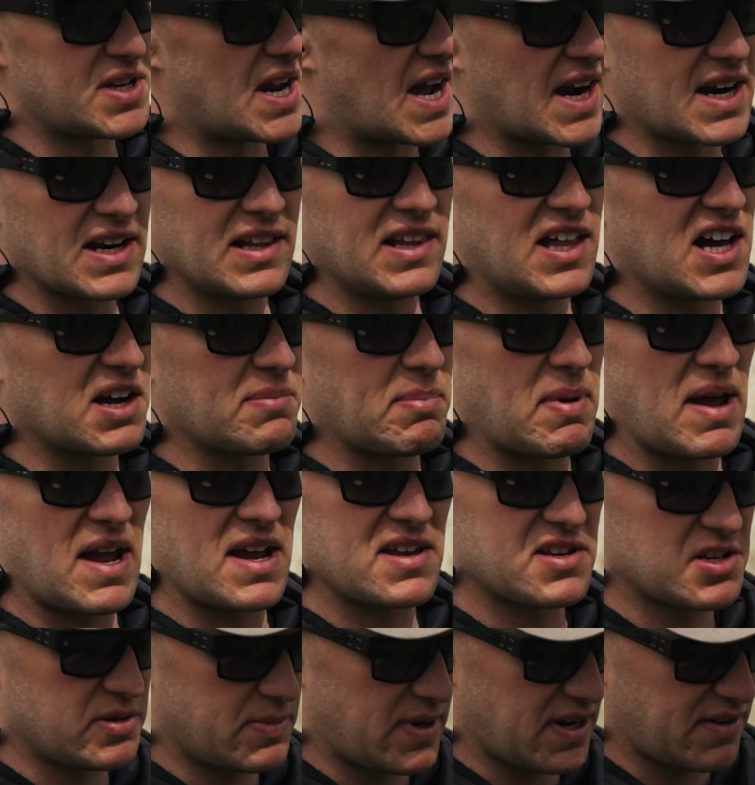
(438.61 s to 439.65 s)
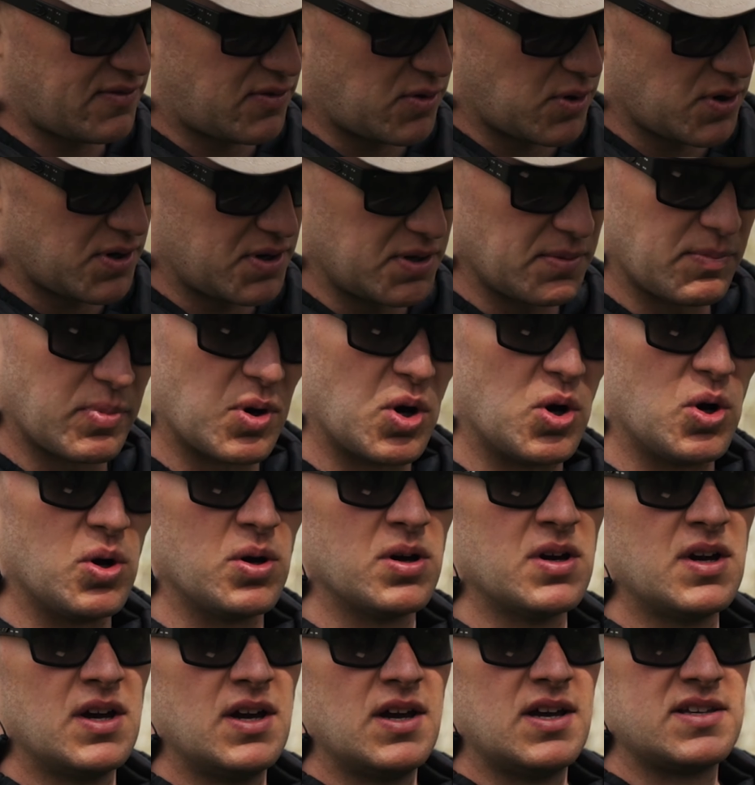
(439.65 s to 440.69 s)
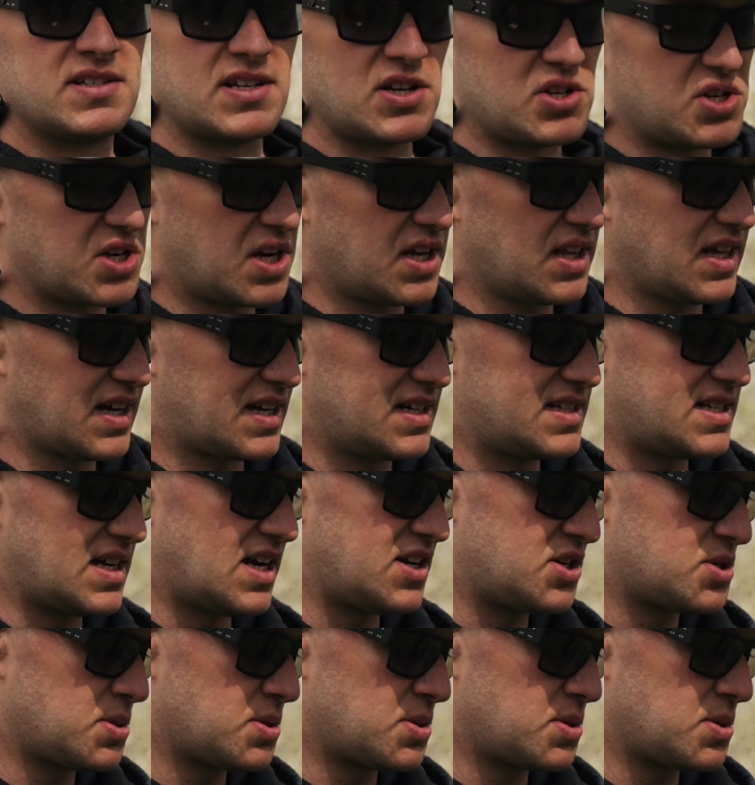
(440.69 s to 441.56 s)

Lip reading: not gonna lock back, so go back forward, you pull, essentially get like a dead